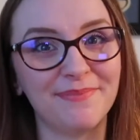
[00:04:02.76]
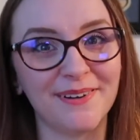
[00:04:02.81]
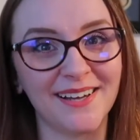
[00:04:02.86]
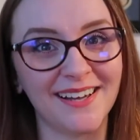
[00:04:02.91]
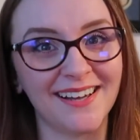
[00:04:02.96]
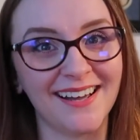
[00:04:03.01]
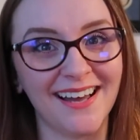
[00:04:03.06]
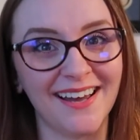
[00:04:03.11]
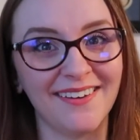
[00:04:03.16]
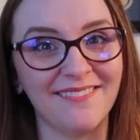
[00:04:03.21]
but
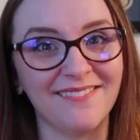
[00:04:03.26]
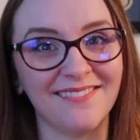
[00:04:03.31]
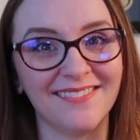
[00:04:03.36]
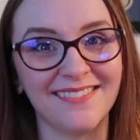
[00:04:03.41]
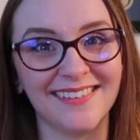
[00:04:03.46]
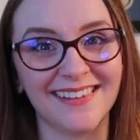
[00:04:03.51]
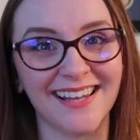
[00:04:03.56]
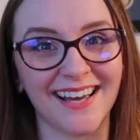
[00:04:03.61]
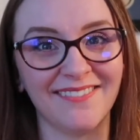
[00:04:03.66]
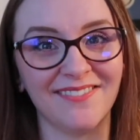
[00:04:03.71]

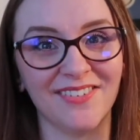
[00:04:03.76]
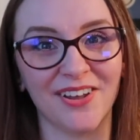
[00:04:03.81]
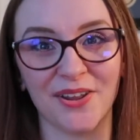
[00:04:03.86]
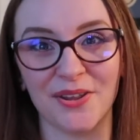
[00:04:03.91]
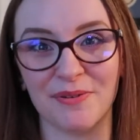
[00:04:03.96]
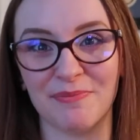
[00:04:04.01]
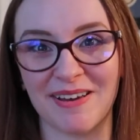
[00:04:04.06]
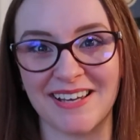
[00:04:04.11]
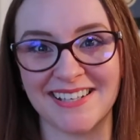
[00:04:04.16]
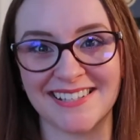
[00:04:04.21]
I'm I'm not
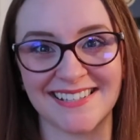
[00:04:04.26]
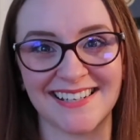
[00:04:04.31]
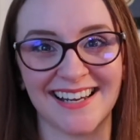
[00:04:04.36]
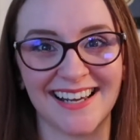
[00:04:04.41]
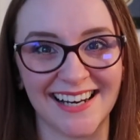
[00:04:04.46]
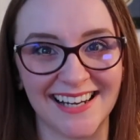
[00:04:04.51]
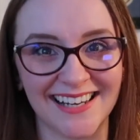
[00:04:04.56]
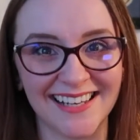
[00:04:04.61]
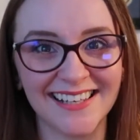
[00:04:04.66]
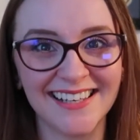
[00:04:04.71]
the best
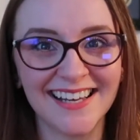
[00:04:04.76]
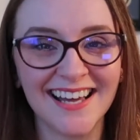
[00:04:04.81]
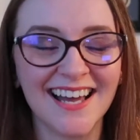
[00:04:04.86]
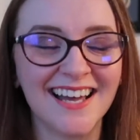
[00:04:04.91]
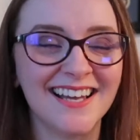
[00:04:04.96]
at it